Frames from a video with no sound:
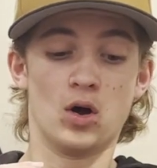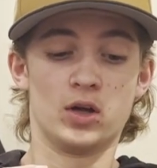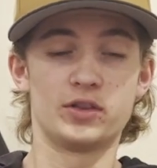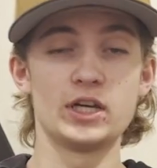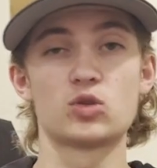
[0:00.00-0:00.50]

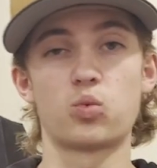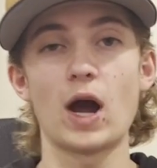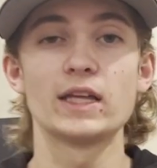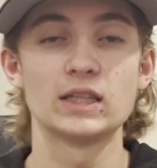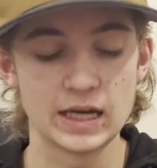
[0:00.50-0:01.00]
these
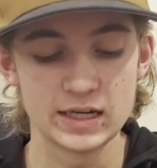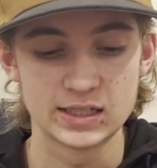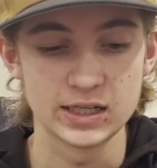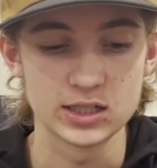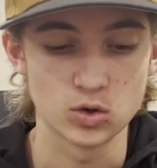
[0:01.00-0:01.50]
white
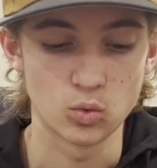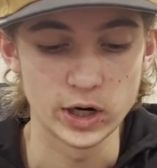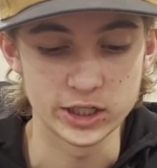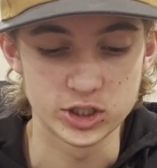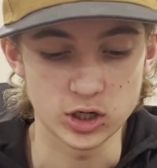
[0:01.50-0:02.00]
laces,
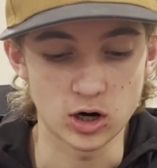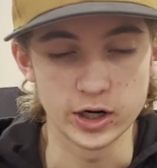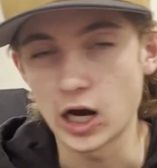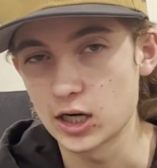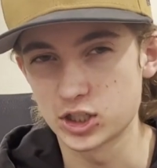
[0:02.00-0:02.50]
which are
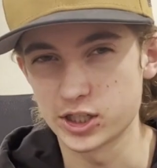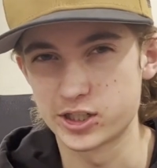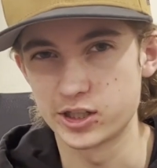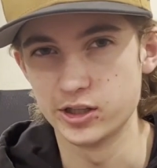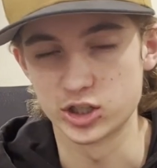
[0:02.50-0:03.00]
not
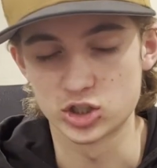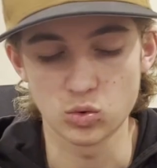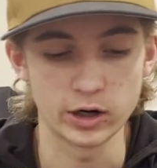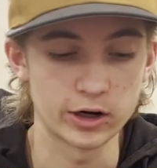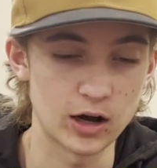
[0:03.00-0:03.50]
just the
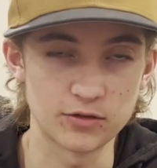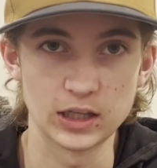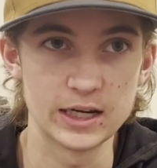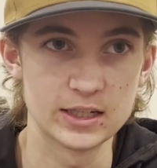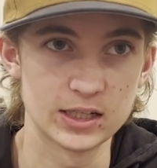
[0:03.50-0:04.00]
squared off
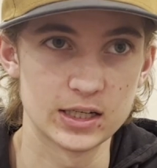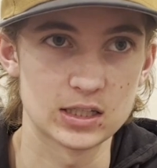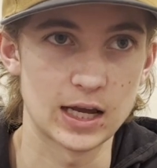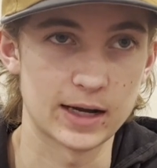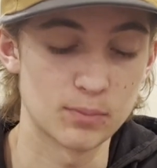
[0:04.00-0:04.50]

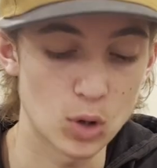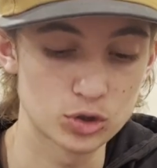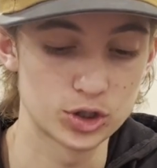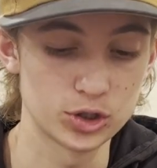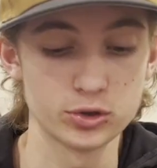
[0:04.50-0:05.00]
laces like
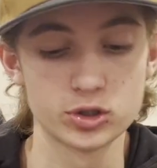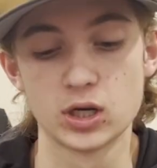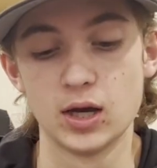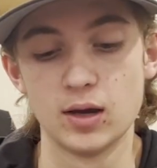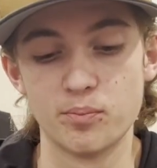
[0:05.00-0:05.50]
most shoes,
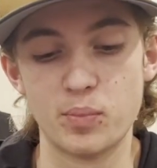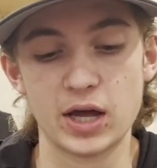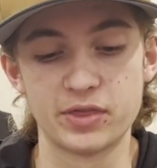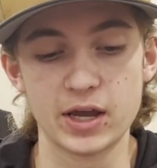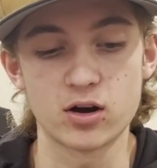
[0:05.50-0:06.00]

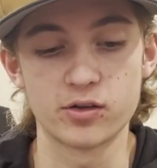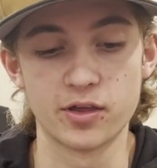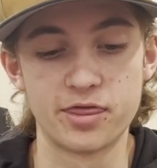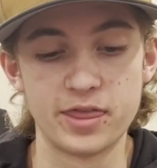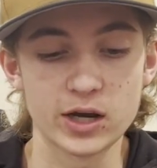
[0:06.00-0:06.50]
but they are the
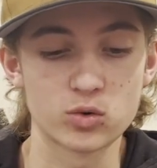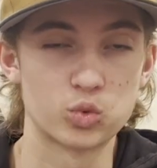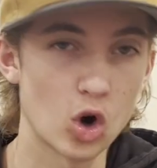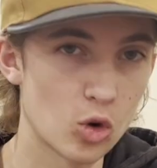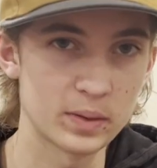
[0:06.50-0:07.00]
thick,
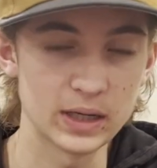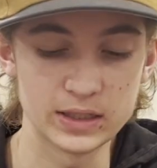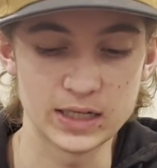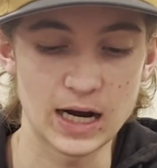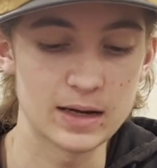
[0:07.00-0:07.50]
ropey
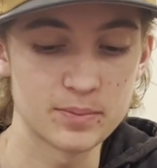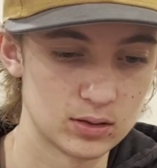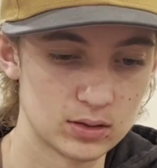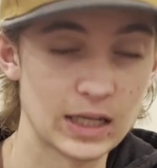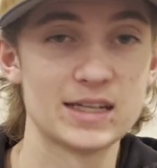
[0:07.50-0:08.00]
type
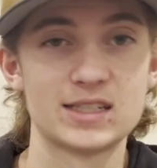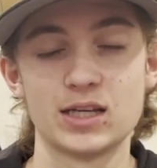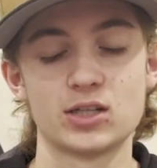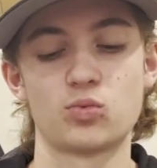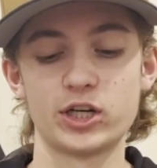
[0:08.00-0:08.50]

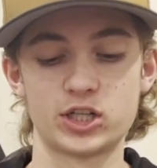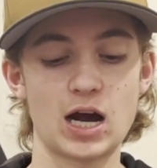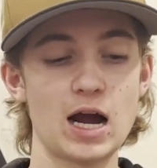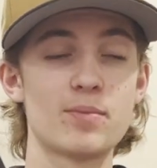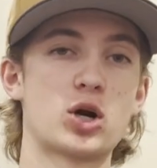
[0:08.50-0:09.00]
laces, which
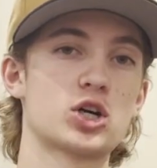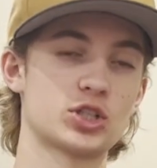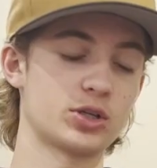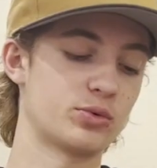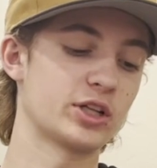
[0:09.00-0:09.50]
I
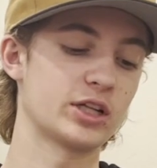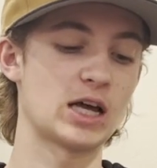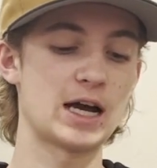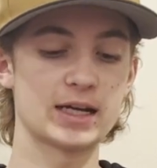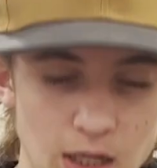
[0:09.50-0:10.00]
personally really
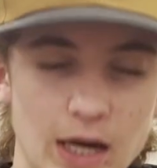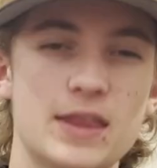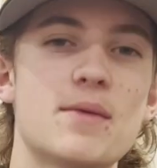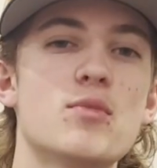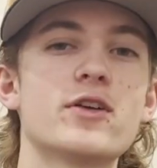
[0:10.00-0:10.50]
like.
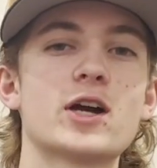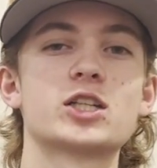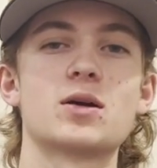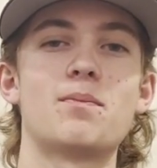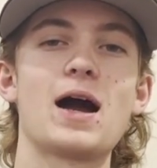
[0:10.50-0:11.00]
And then moving
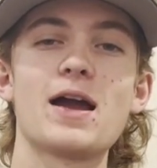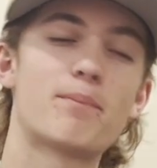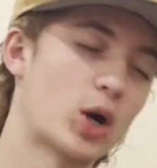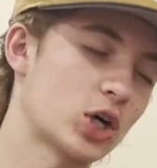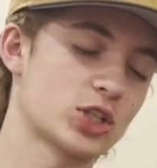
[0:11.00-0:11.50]
on to my
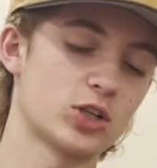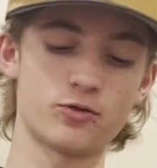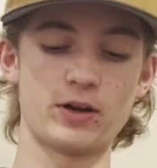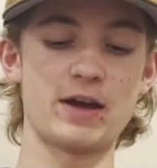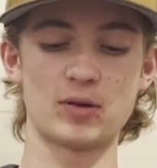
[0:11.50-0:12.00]
personal
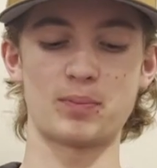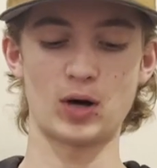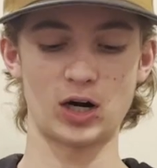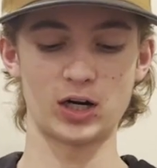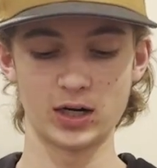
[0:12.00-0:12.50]
favorite
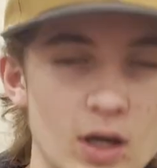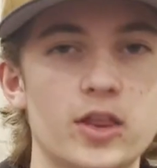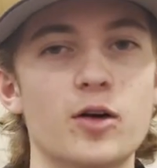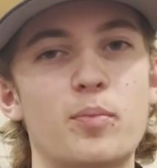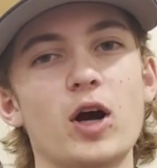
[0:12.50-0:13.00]
part,
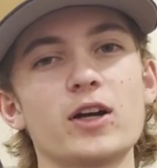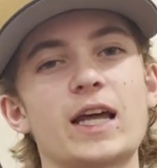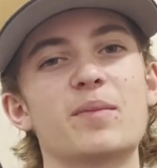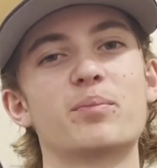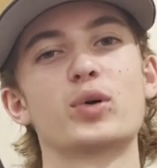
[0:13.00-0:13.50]
the part
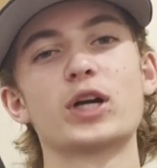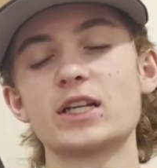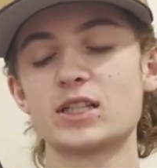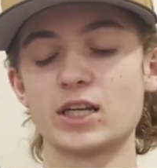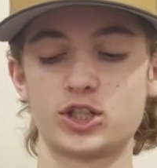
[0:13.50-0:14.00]
that
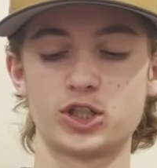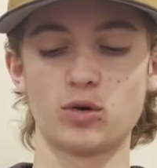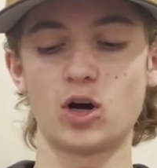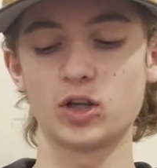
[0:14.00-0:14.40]
brings this shoe all